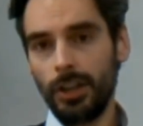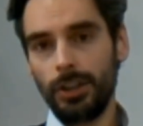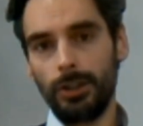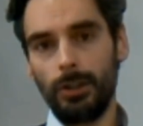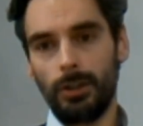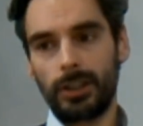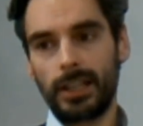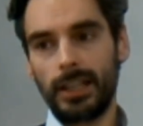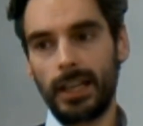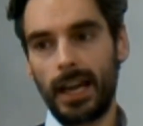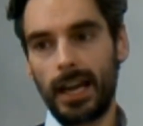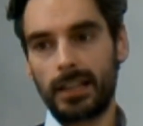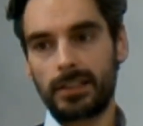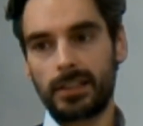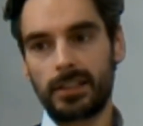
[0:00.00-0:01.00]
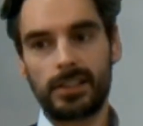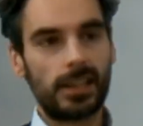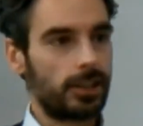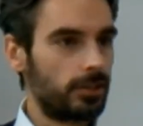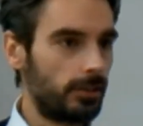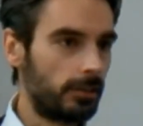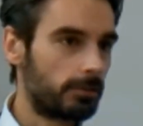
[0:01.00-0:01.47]
you're looking at
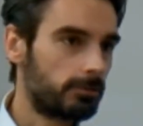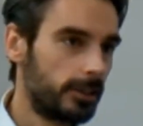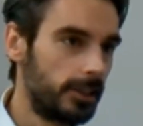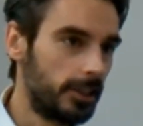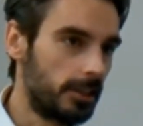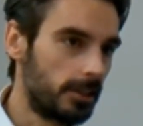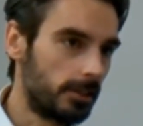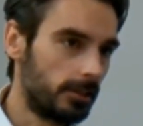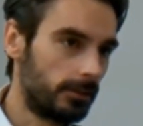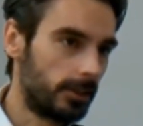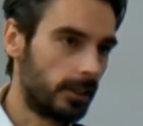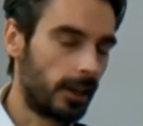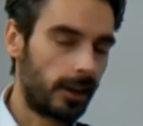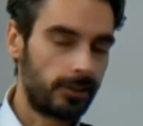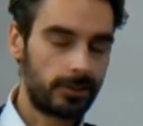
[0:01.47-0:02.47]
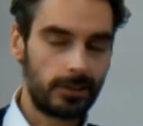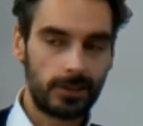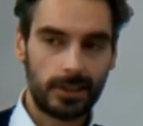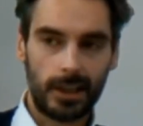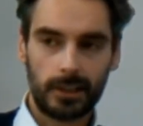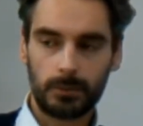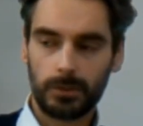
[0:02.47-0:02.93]
Section 3 of the
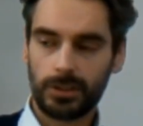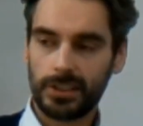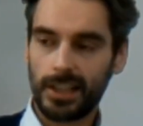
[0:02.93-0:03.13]
Inheritance Act, which